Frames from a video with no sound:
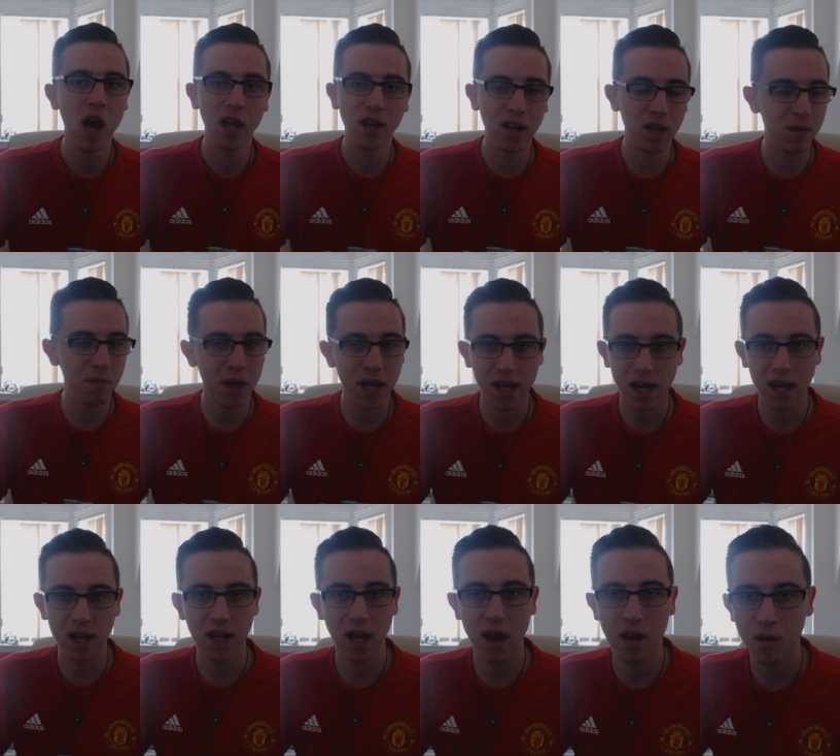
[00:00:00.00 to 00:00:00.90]
Didn't make
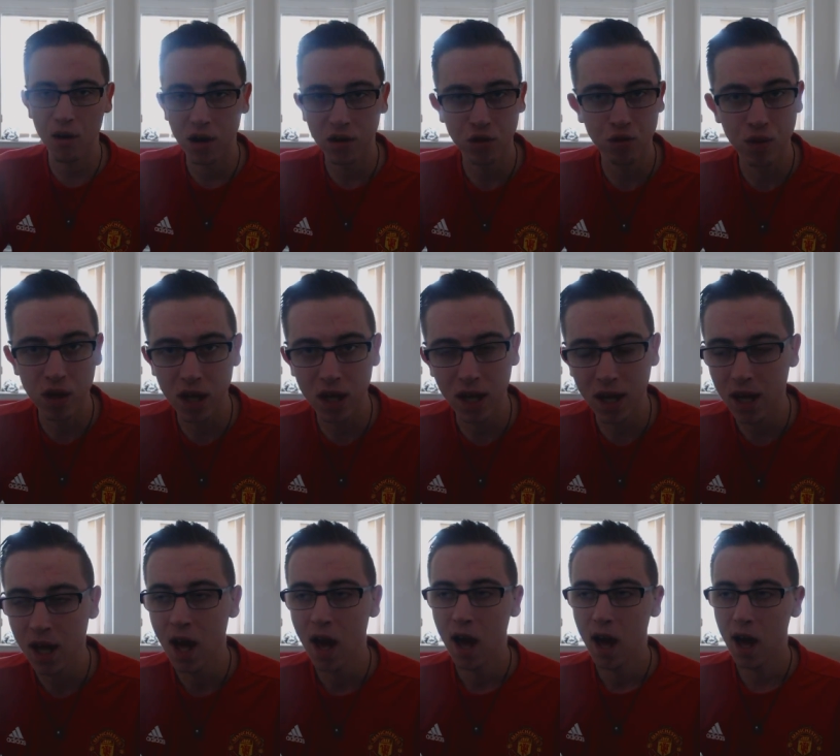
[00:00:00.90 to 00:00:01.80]
any errors, really.
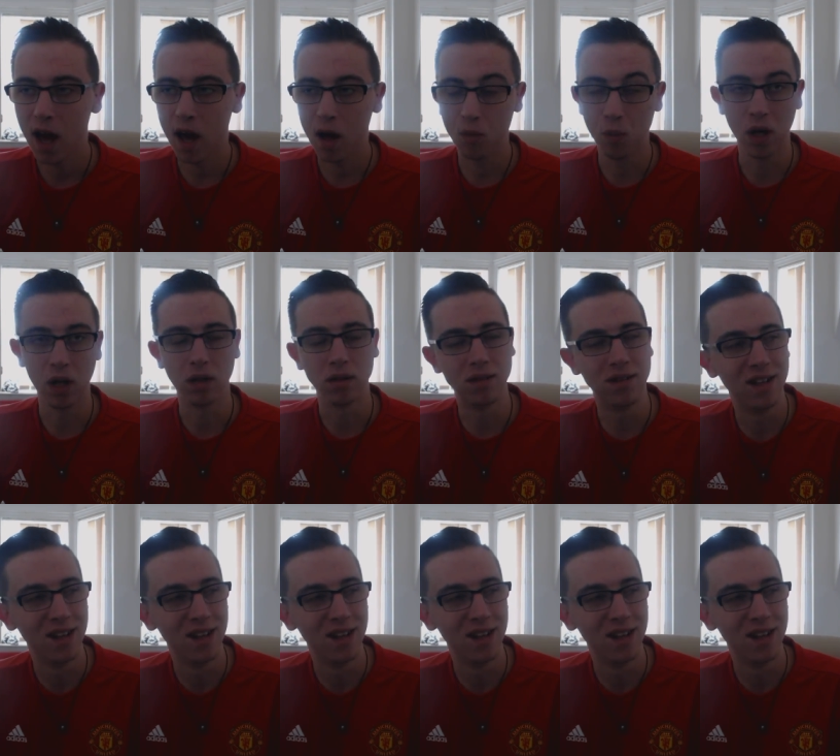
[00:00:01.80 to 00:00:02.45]
Uh, well,